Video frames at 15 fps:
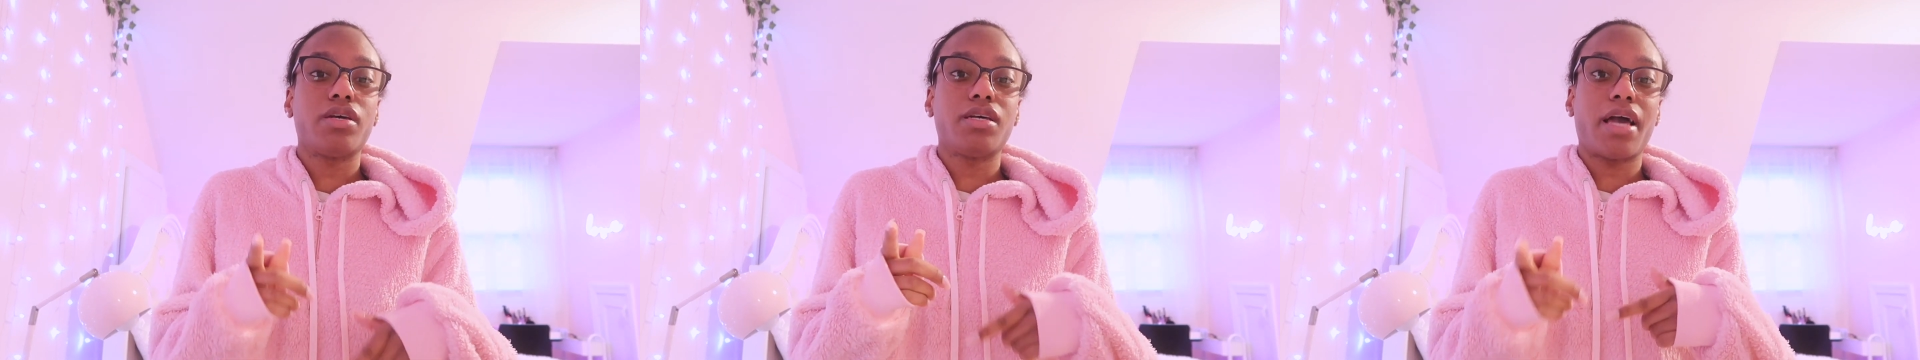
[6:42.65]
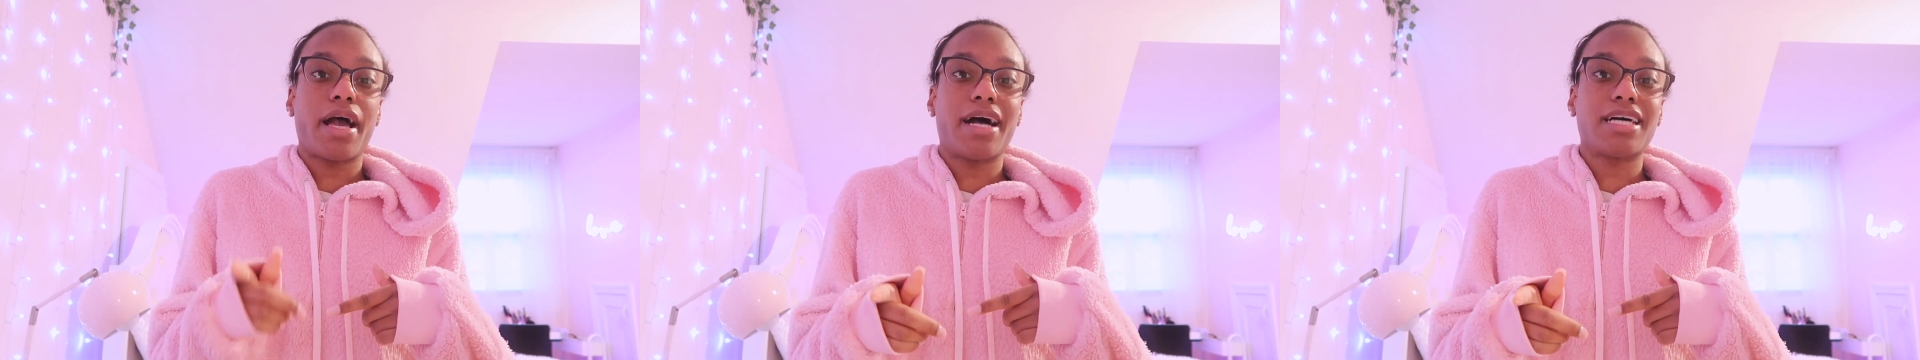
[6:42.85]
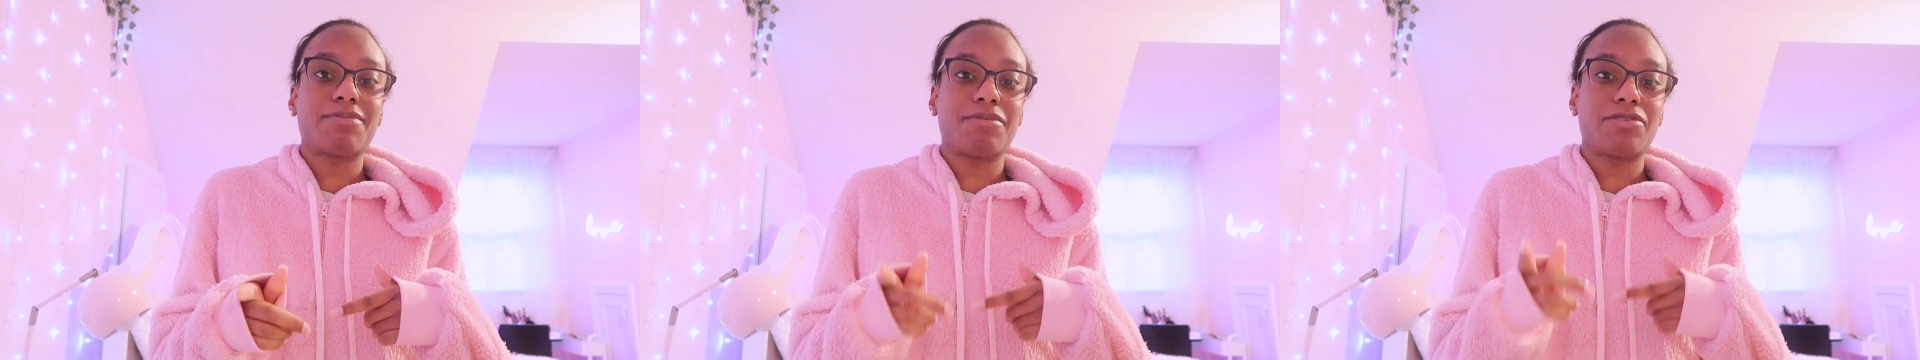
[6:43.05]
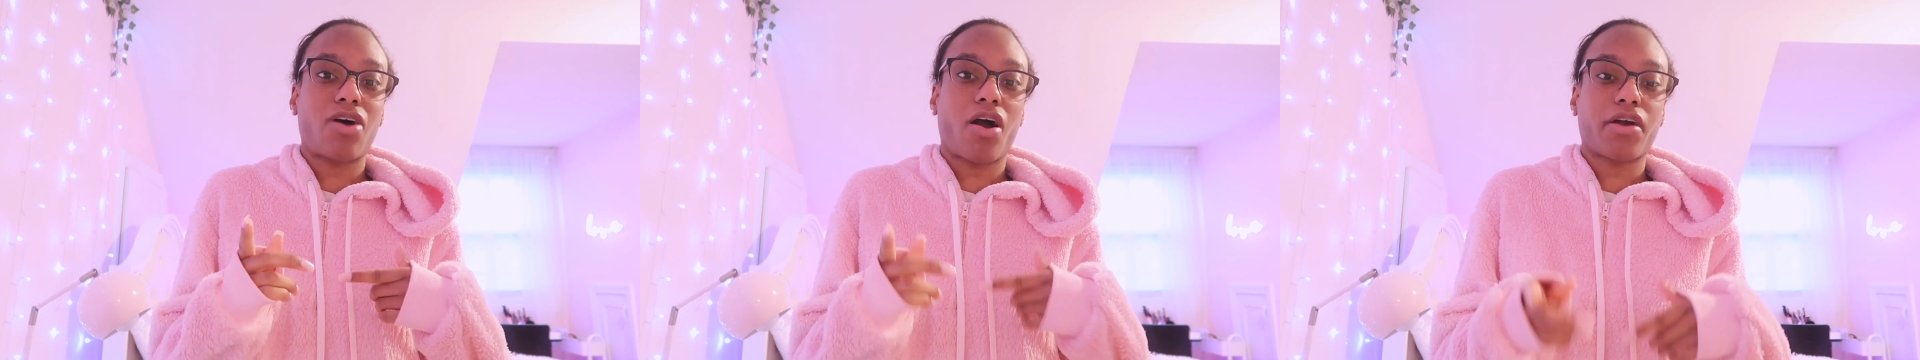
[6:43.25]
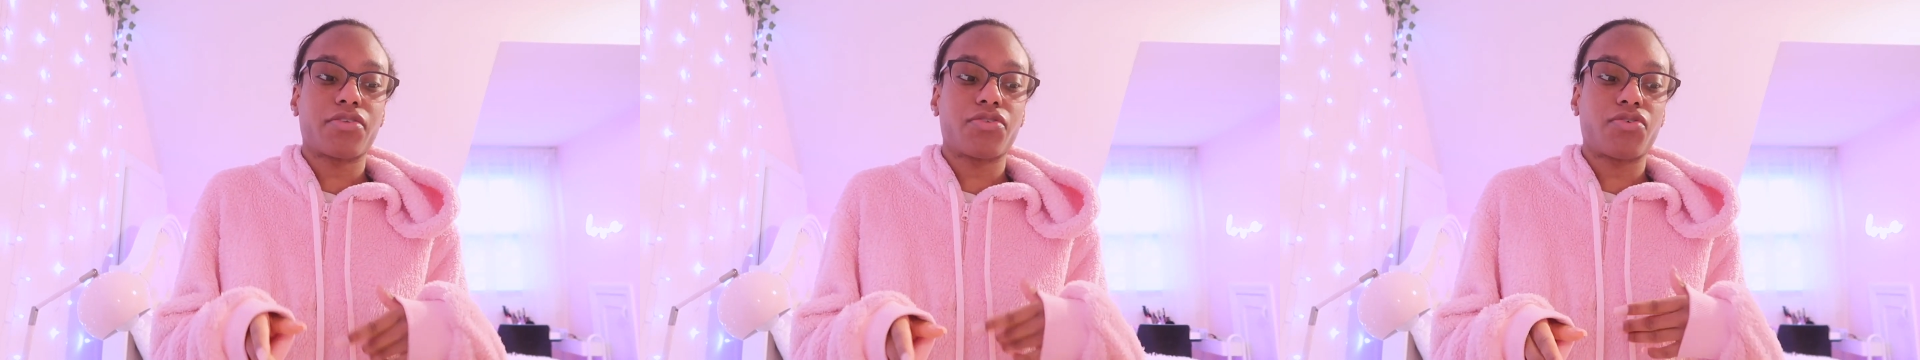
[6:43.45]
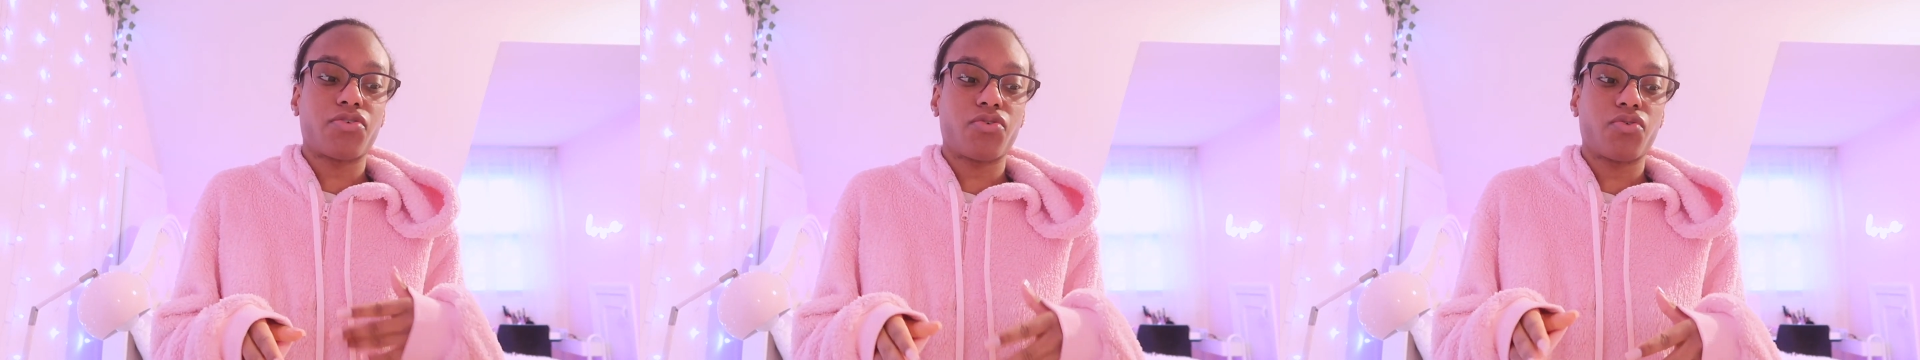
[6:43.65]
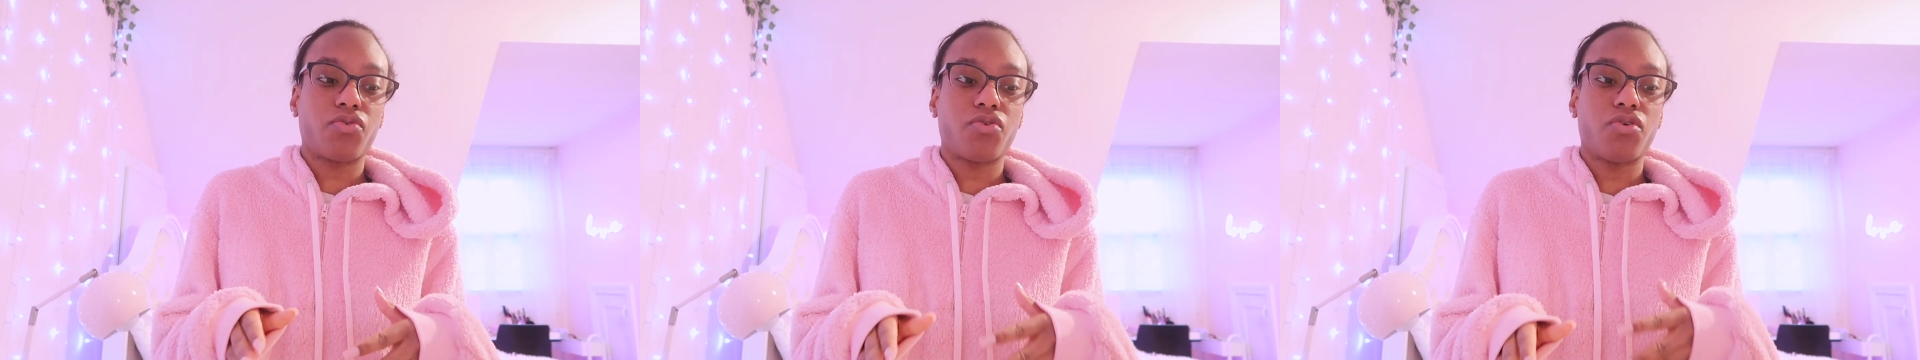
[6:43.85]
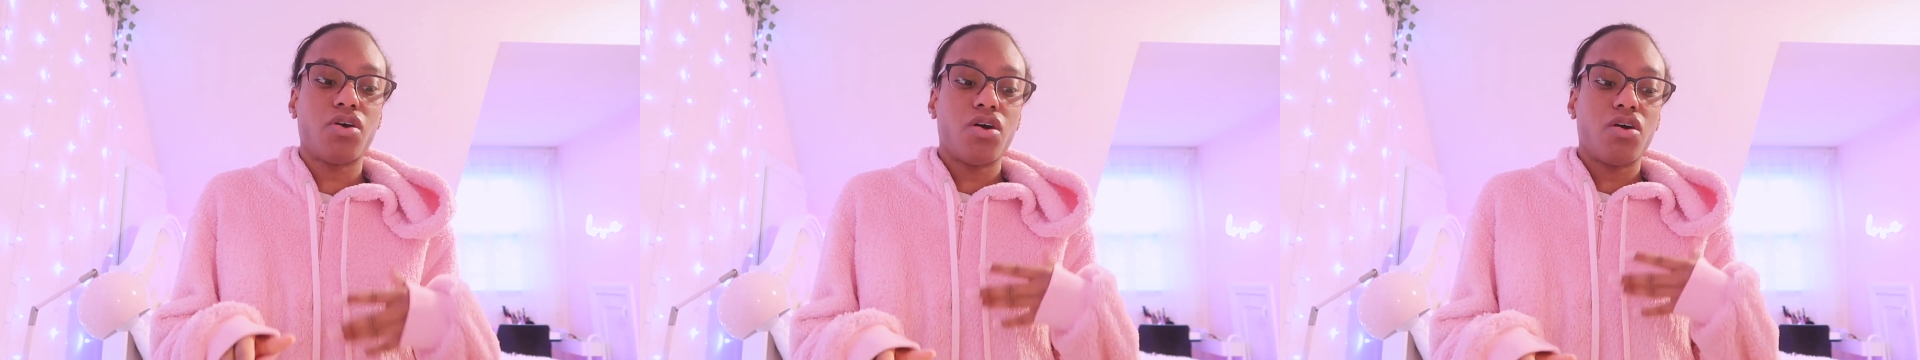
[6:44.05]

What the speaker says: he has been talking to